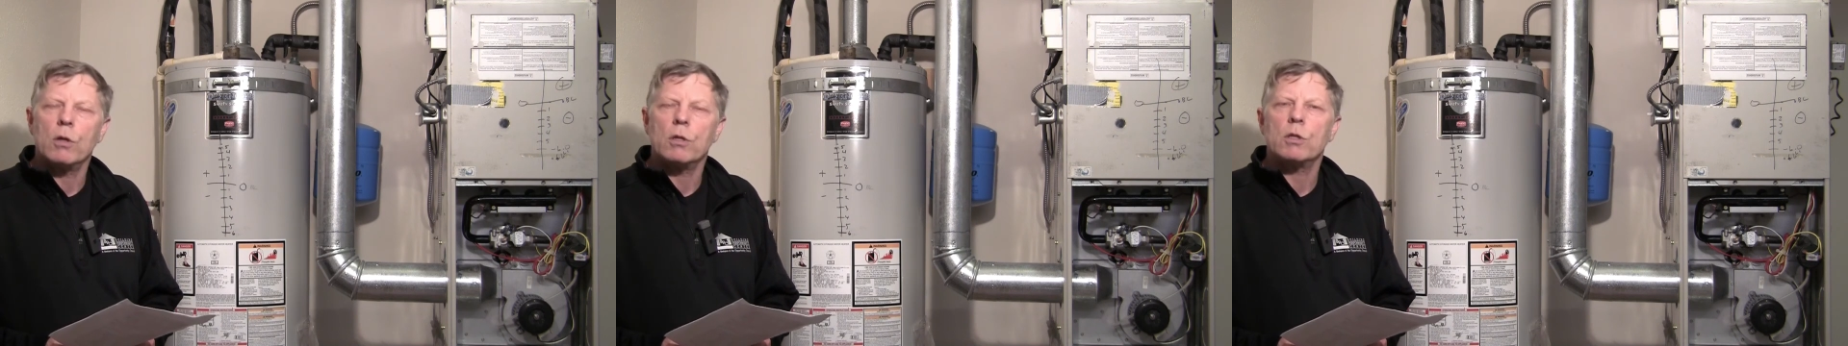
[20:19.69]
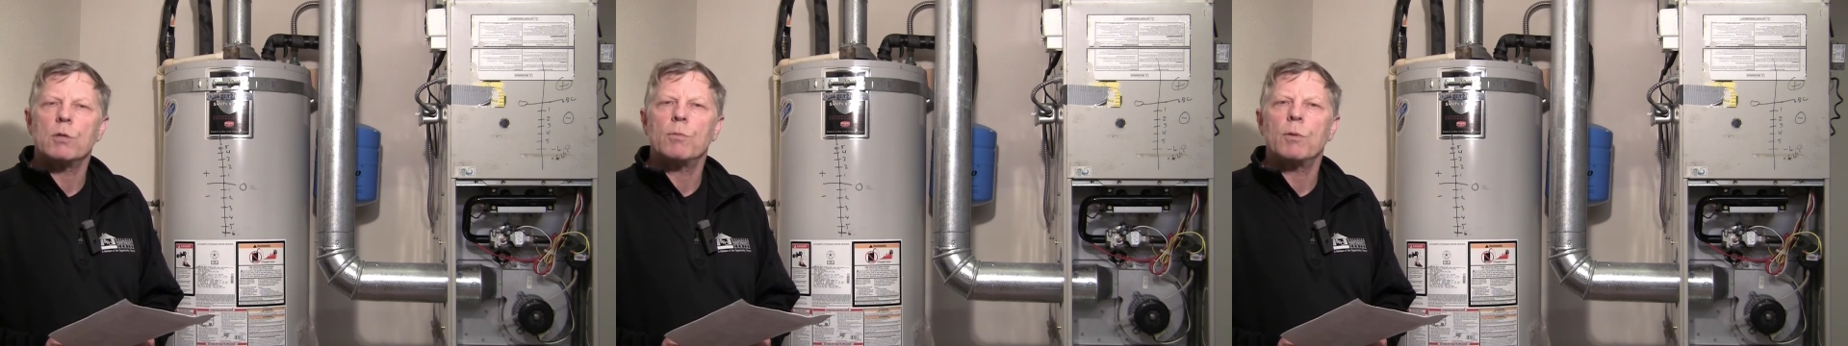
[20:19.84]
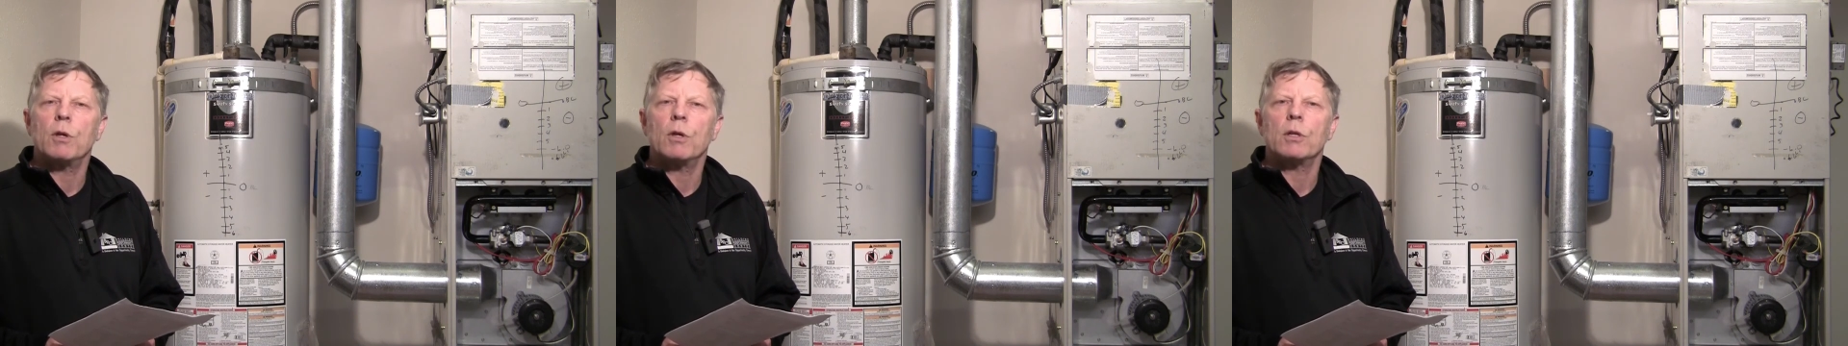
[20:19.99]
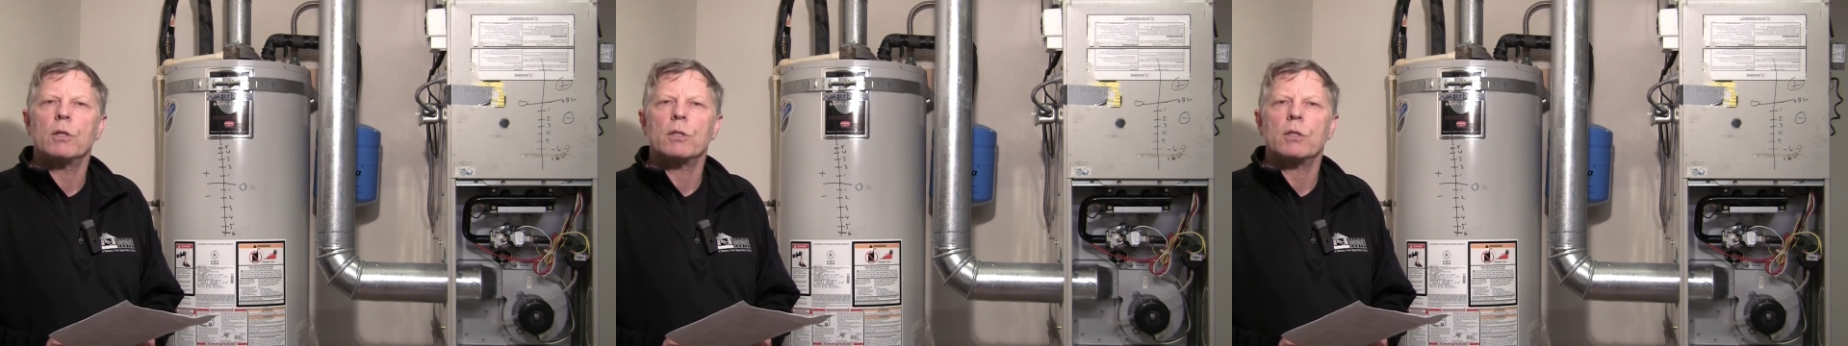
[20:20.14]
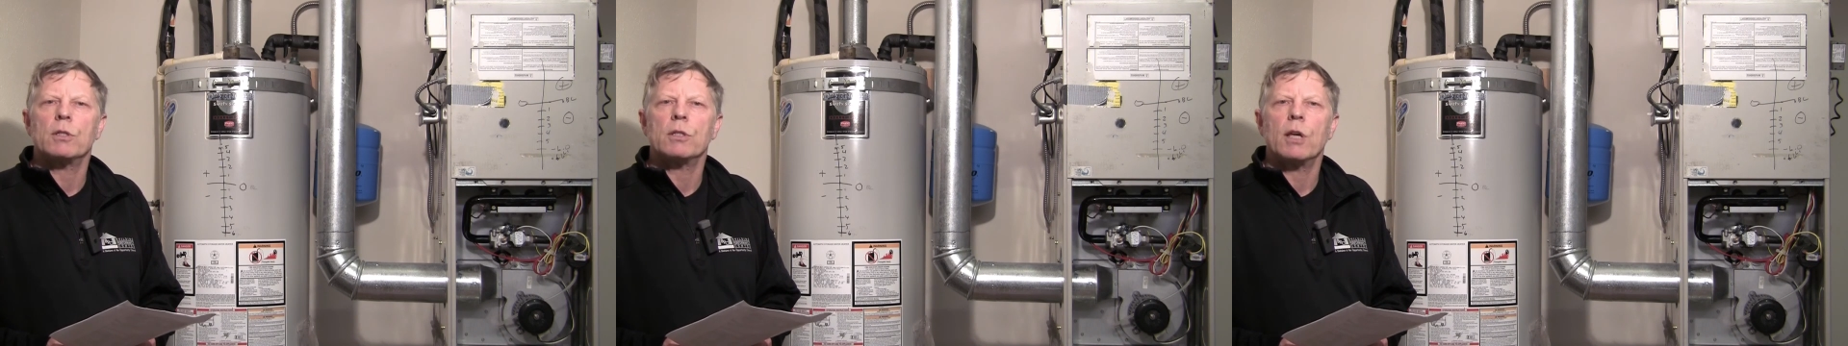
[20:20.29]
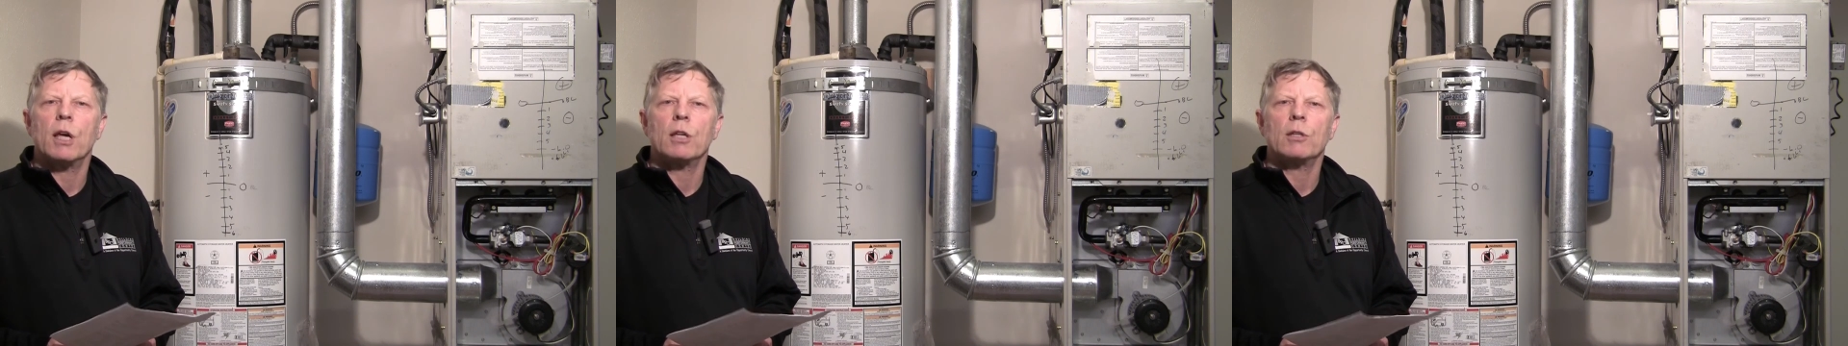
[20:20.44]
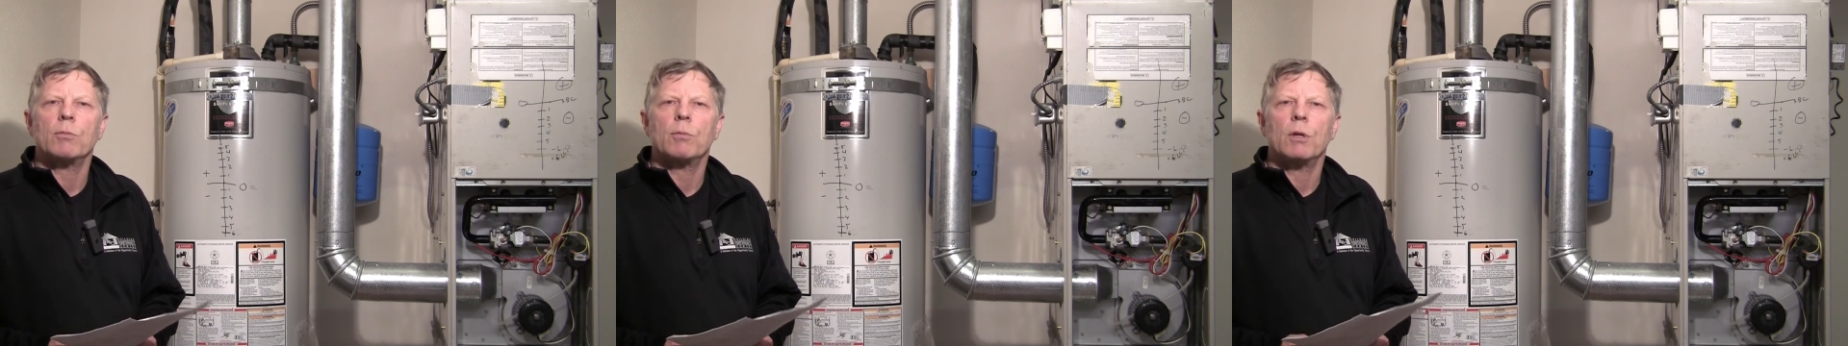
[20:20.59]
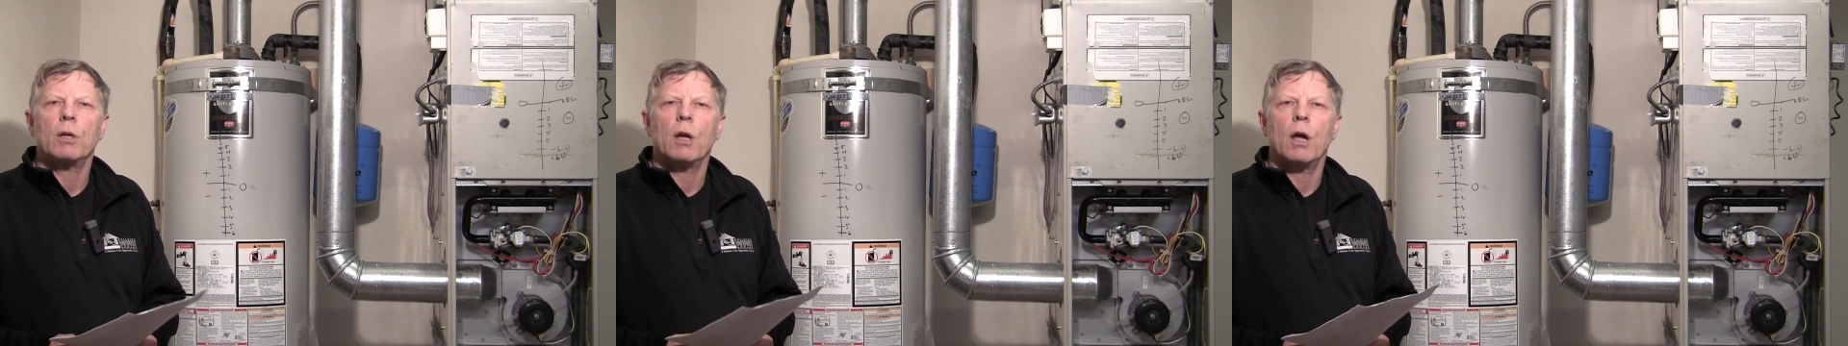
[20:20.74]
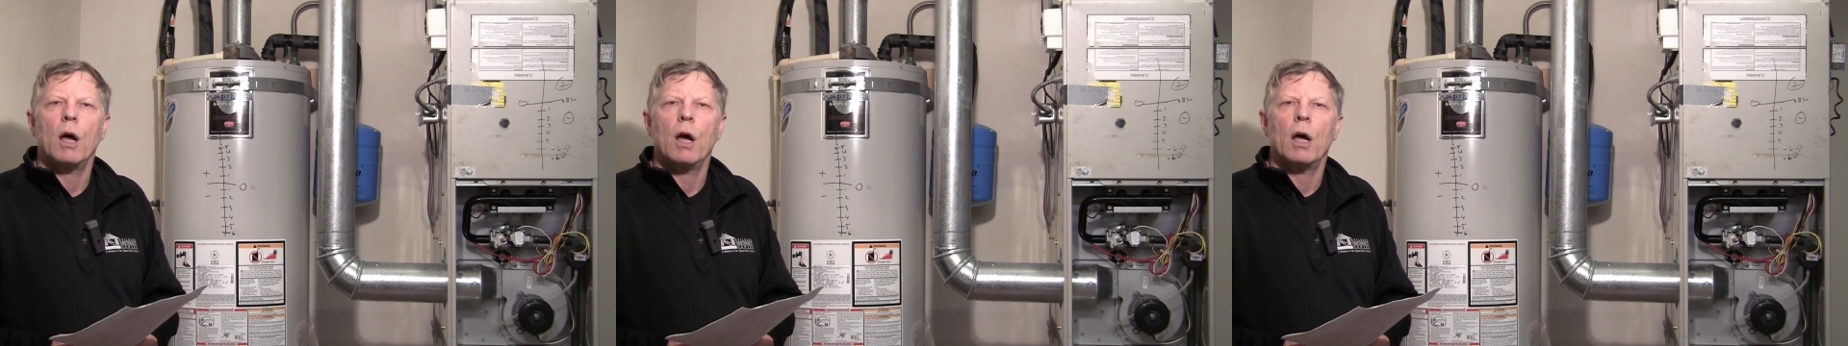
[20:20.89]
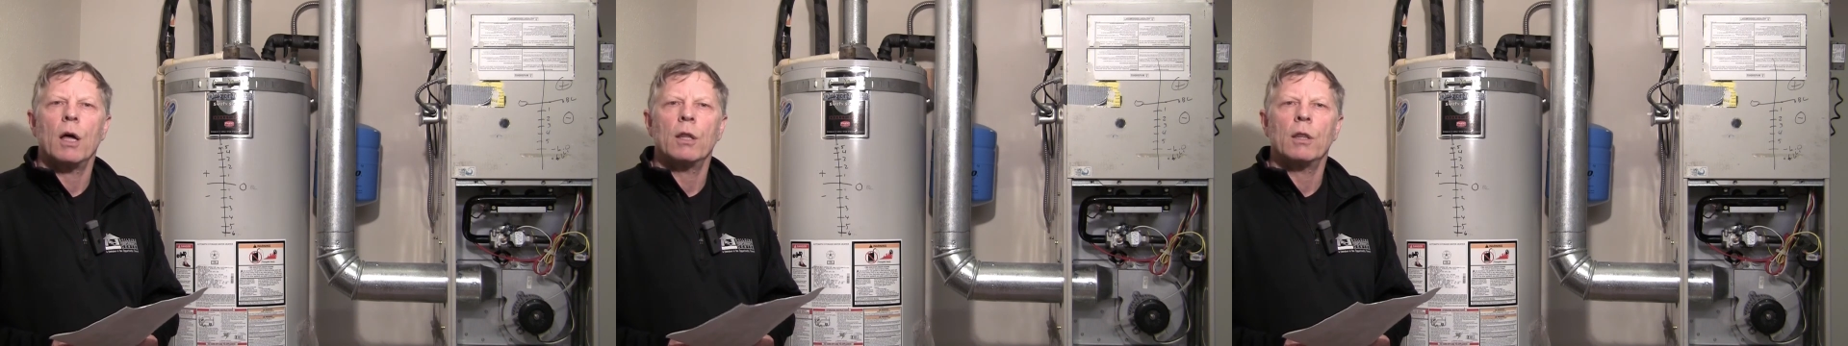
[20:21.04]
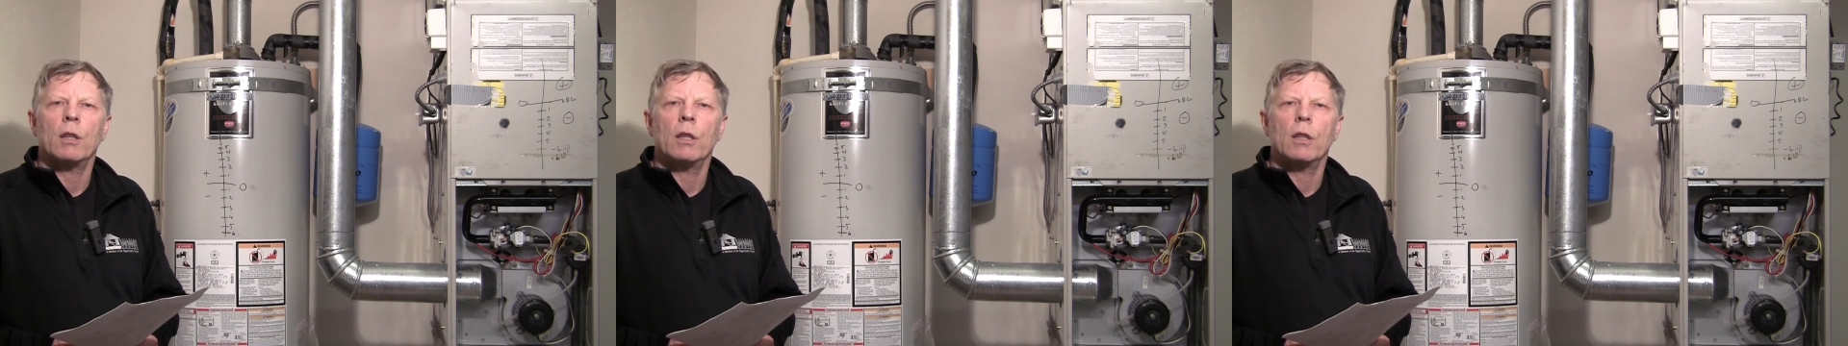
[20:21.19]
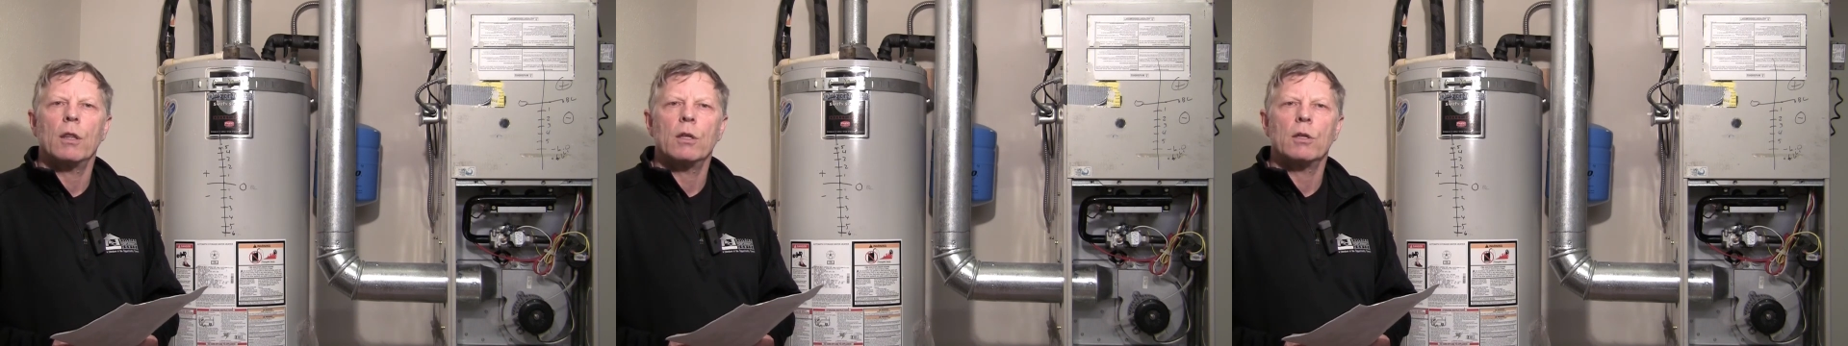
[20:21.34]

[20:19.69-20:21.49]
and spillage assessment on